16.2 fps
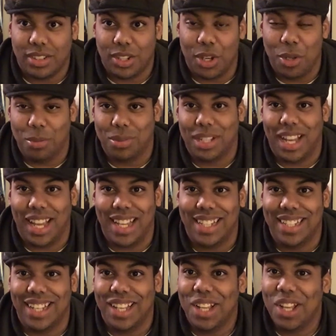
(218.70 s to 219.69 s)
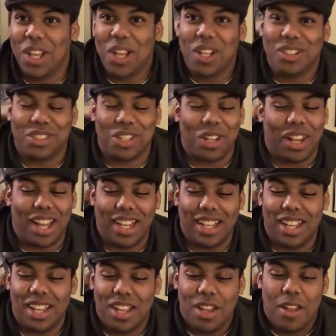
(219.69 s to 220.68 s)
You know what I'm saying? So
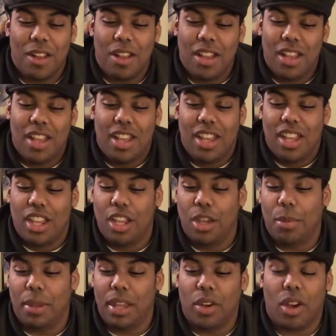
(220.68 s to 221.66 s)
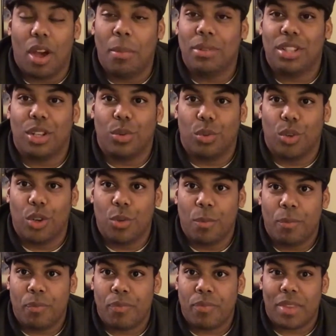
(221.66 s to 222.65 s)
like, he'll, be, he'll come into the
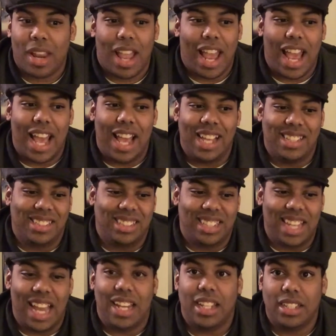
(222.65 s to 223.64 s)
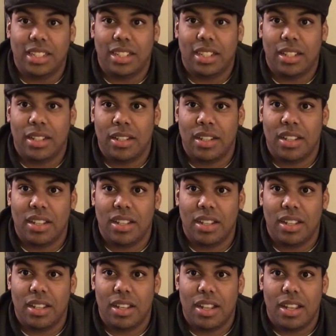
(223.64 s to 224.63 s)
room as Dennis,
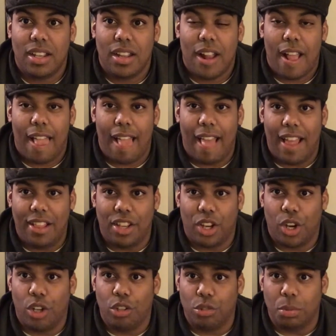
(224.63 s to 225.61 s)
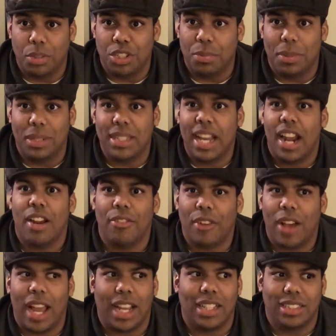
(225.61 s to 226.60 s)
and the girls would just be
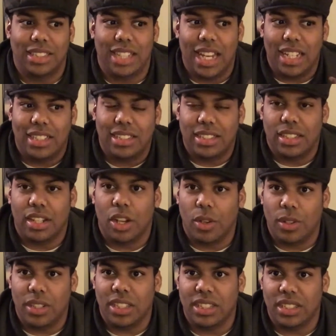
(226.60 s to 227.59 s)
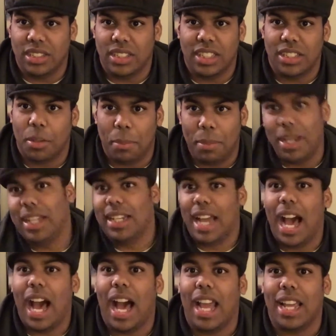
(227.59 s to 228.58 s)
terrified because Dennis, you know, he's he's a mean
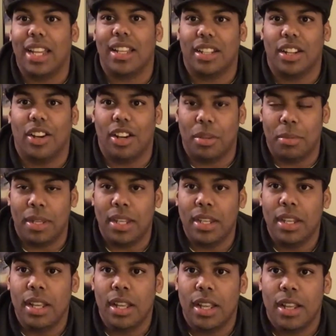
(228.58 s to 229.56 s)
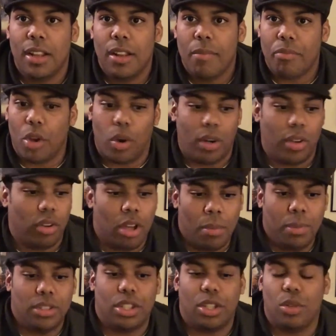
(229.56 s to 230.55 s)
guy. You know what I mean? Or he'll
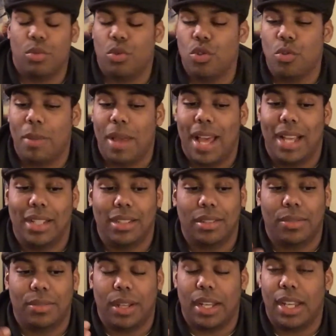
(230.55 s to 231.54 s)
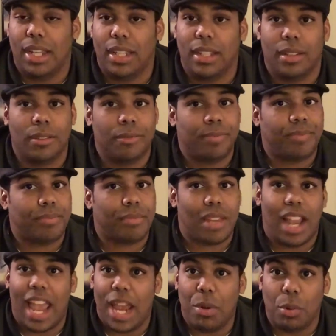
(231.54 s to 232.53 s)
come into the room as fucking
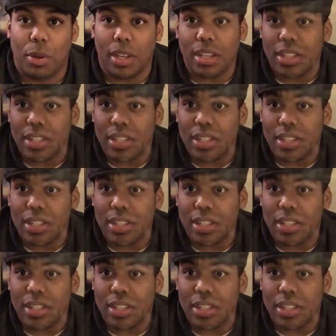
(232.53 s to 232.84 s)
Hedwig,